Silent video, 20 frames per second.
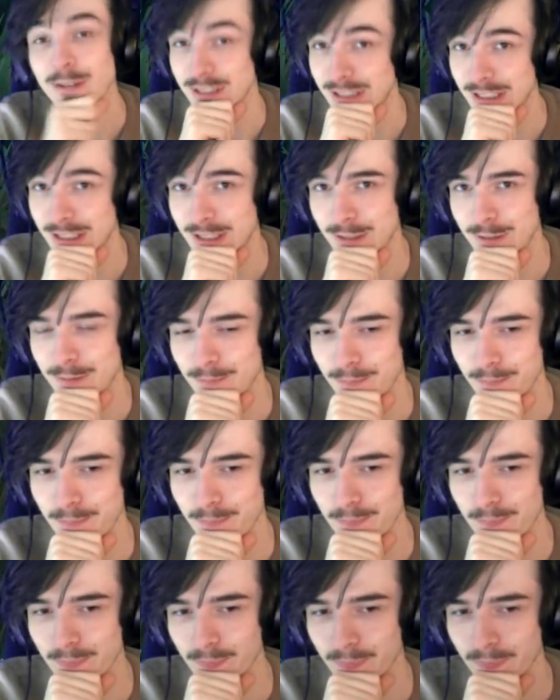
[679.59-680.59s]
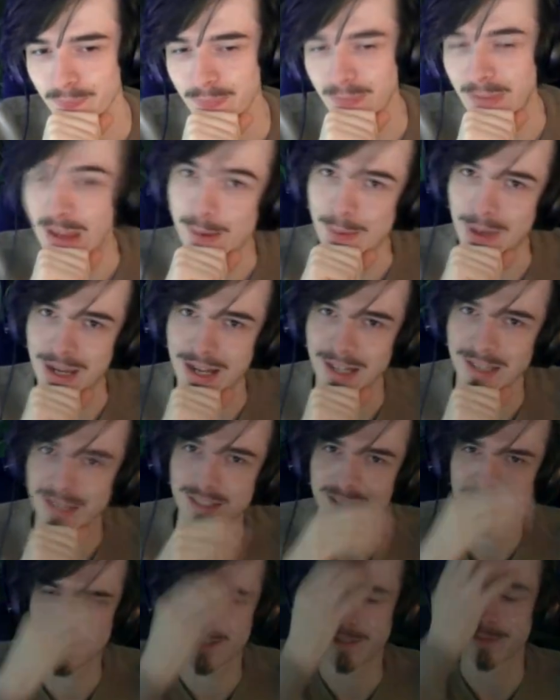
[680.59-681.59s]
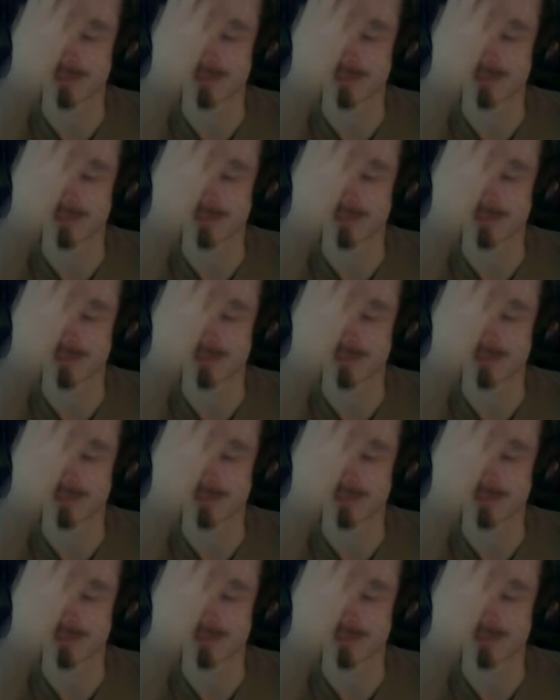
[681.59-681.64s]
see you in my next